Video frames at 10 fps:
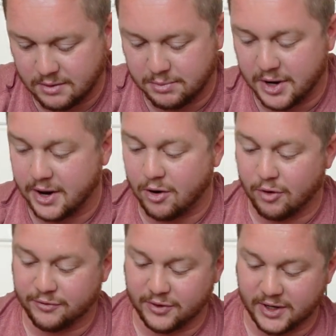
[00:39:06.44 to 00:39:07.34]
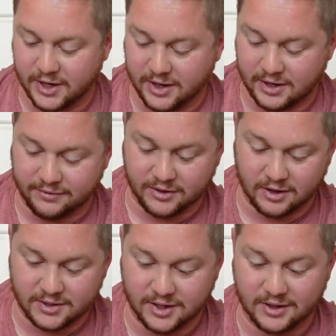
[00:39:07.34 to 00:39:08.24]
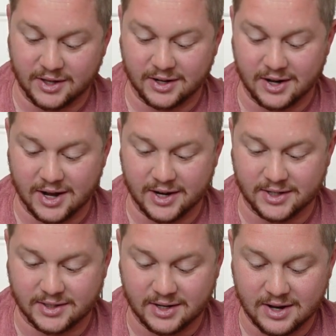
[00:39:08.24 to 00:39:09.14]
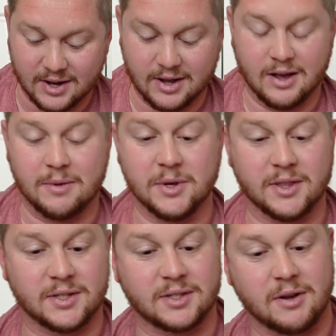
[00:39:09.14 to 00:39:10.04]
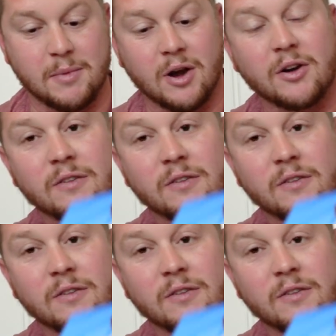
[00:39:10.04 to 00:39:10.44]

But hopefully, if there's anything nice. I mean, this Camaro